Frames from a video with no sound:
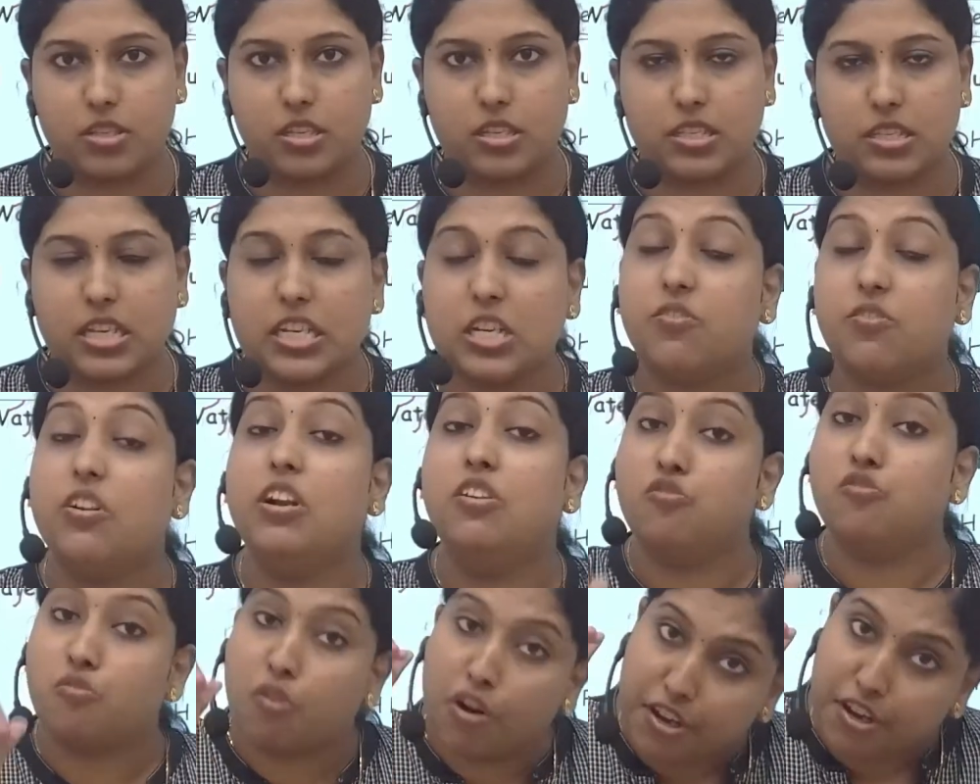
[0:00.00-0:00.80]
It will
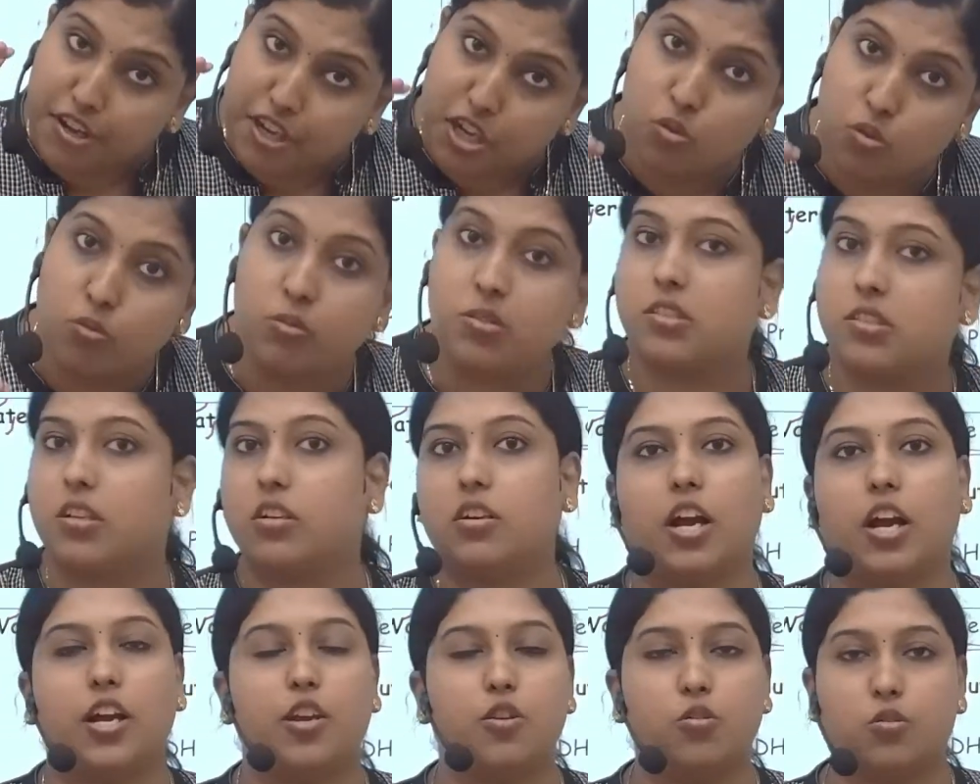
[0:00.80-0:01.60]
reduce the
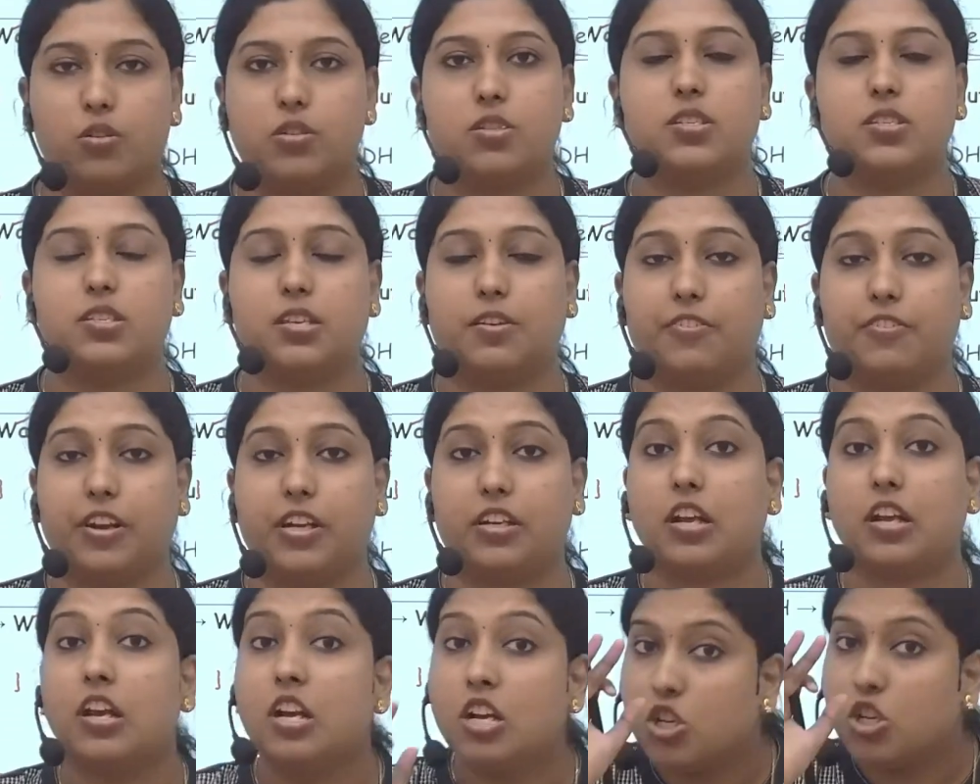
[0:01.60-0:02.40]
diuresis effect.
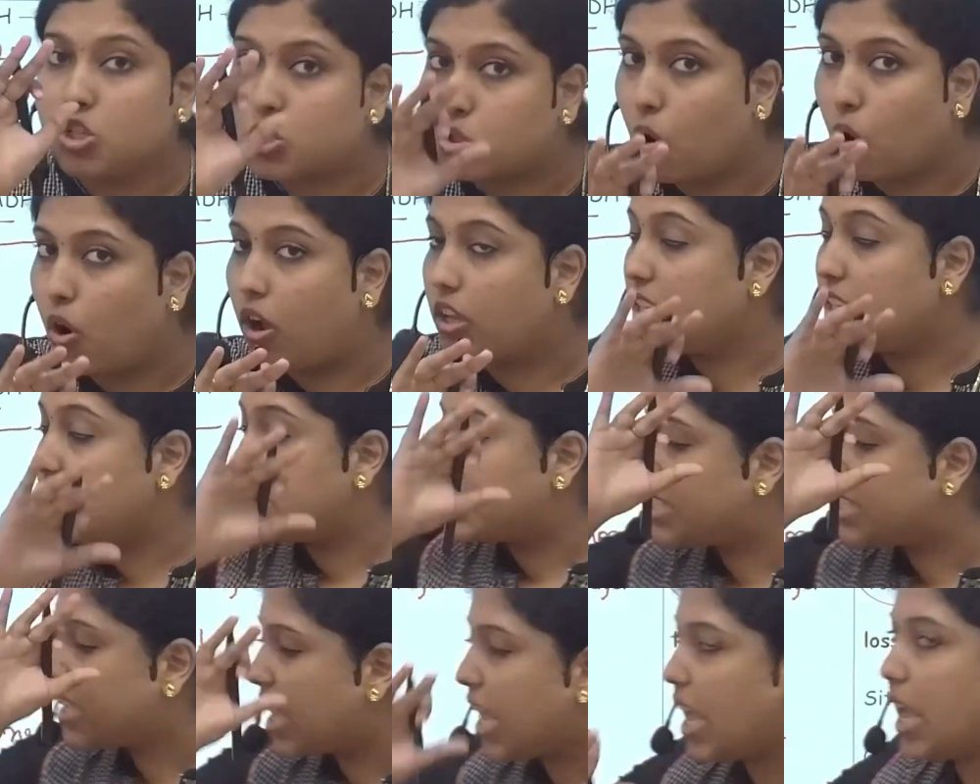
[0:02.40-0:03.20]
So on the same